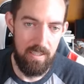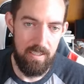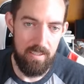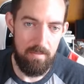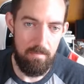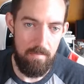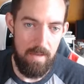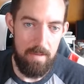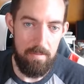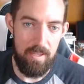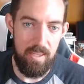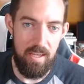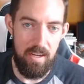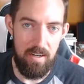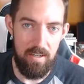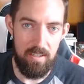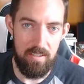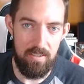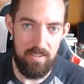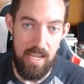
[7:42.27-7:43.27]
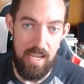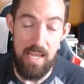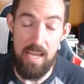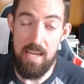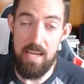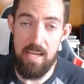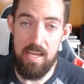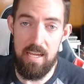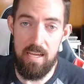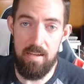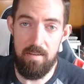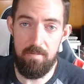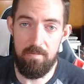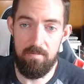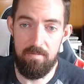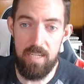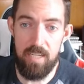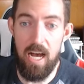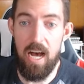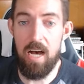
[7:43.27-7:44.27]
Maybe there's a
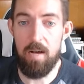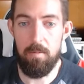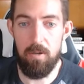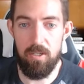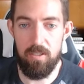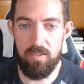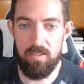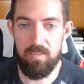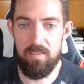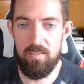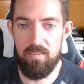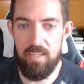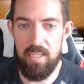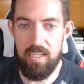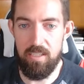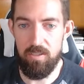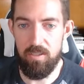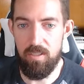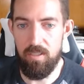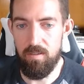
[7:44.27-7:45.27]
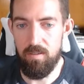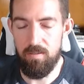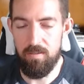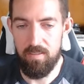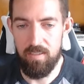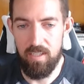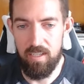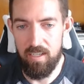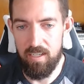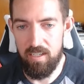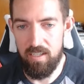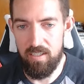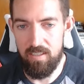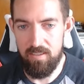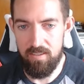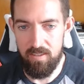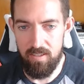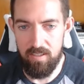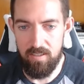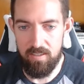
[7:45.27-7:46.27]
commerce issue.
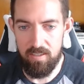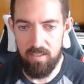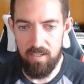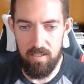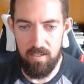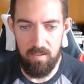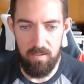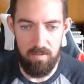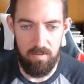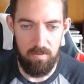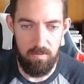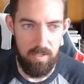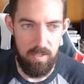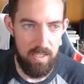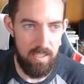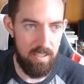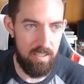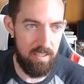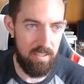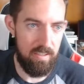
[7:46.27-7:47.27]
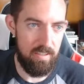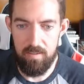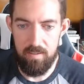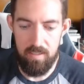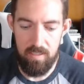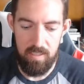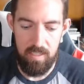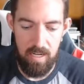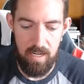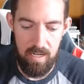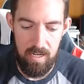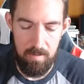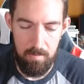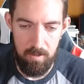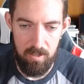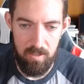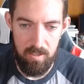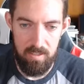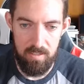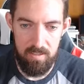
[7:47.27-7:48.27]
So let's go with
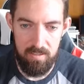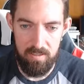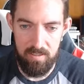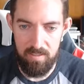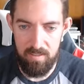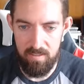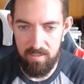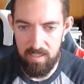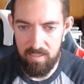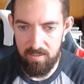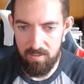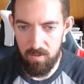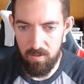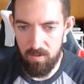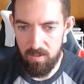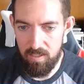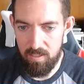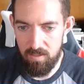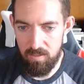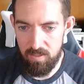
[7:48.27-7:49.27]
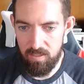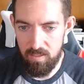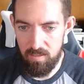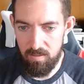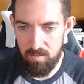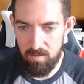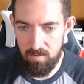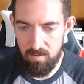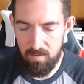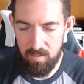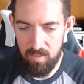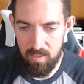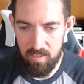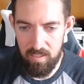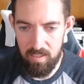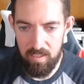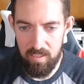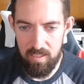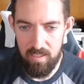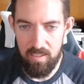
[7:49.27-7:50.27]
commerce as a core issue.
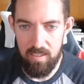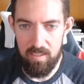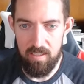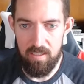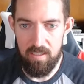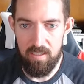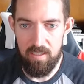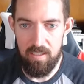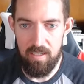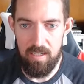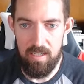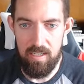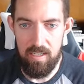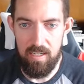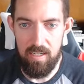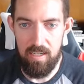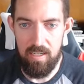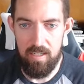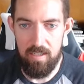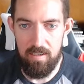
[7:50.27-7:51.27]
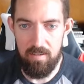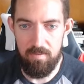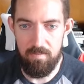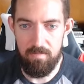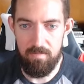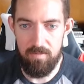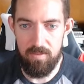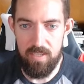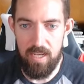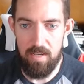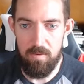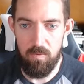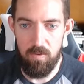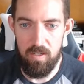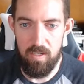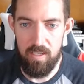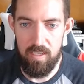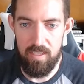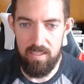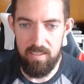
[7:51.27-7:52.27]
Side
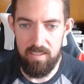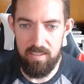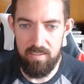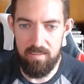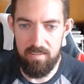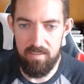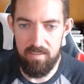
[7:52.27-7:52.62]
one